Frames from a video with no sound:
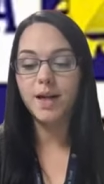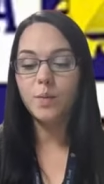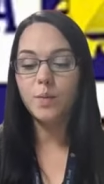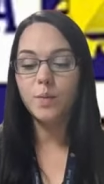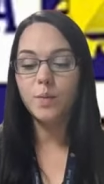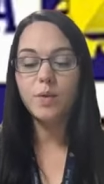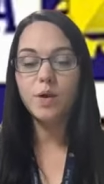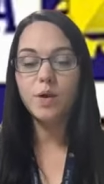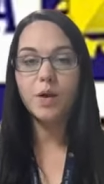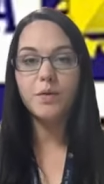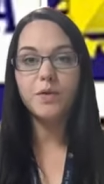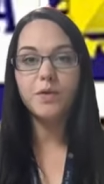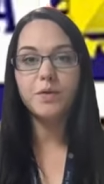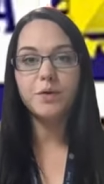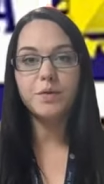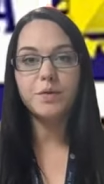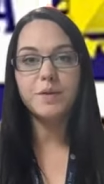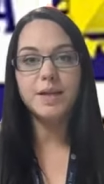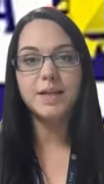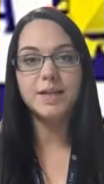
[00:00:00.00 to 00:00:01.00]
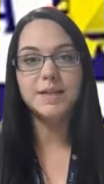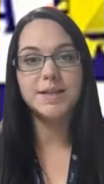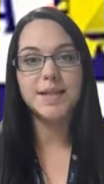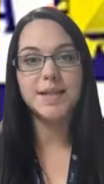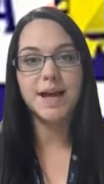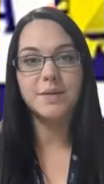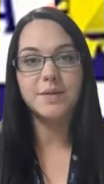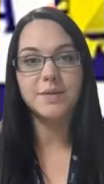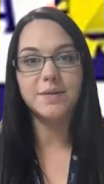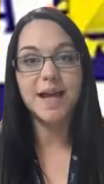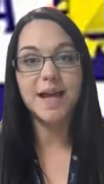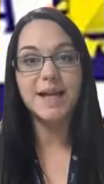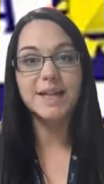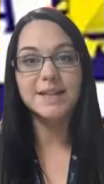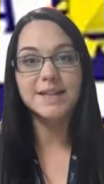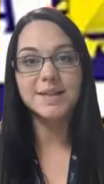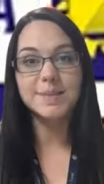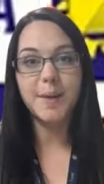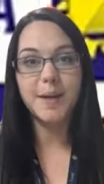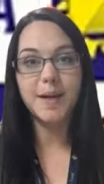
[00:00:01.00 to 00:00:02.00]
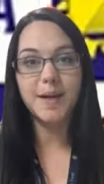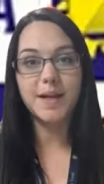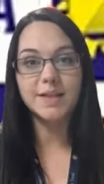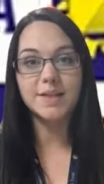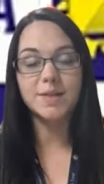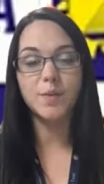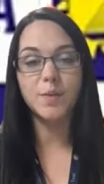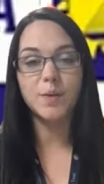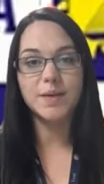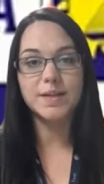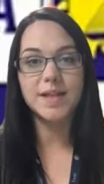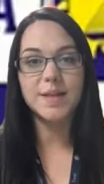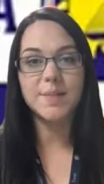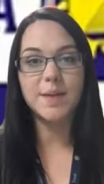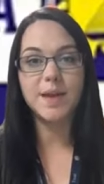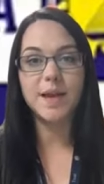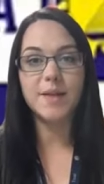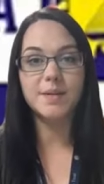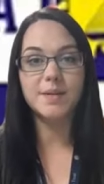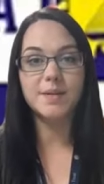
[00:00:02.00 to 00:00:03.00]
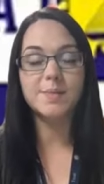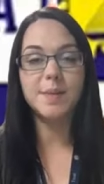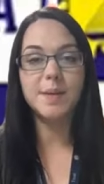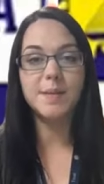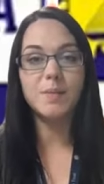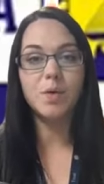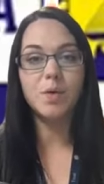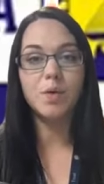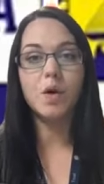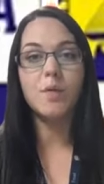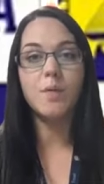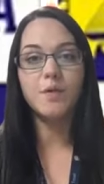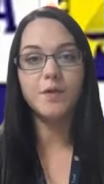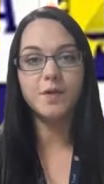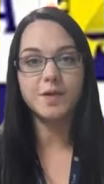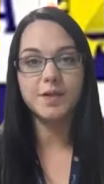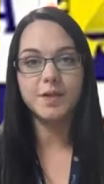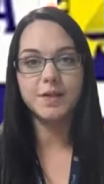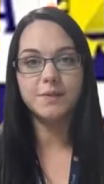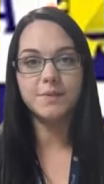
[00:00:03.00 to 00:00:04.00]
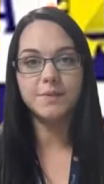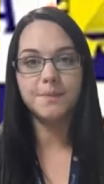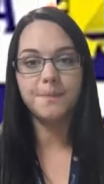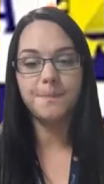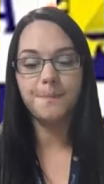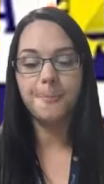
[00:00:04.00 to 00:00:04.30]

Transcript: we'll go through these sounds at speed once they begin to be more confident.